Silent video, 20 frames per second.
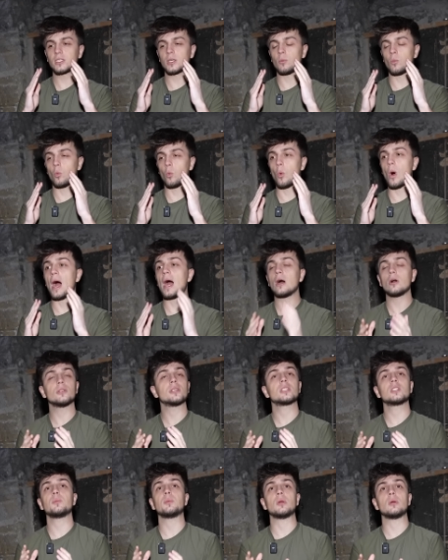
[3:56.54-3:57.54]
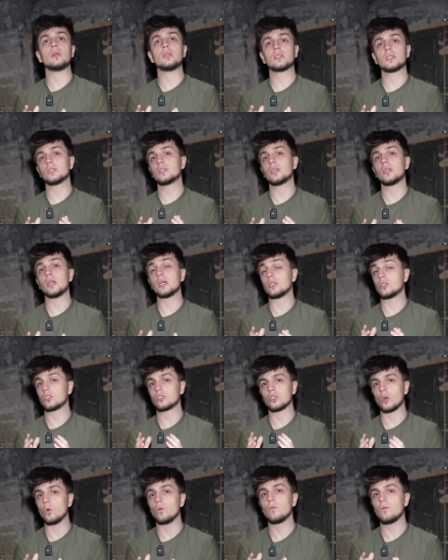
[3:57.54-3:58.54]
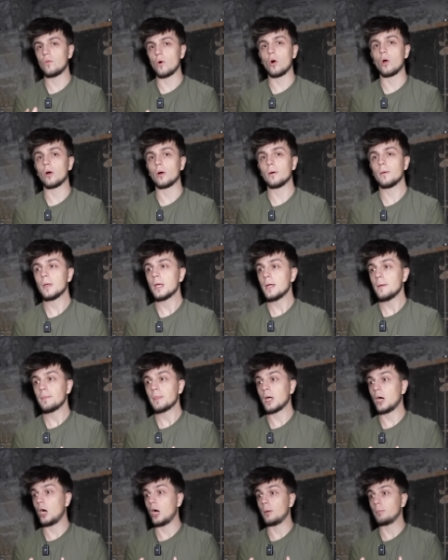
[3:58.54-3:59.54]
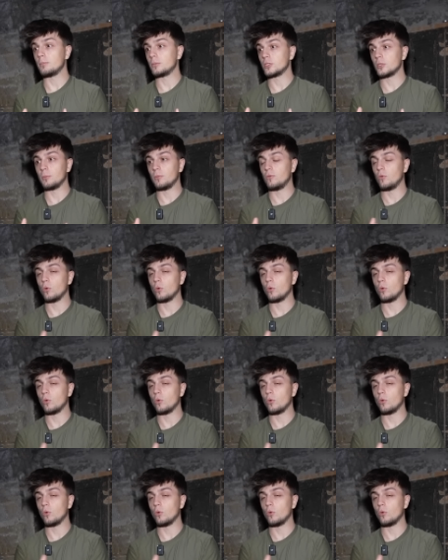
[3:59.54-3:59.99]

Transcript: some wild experiences tonight so far. Some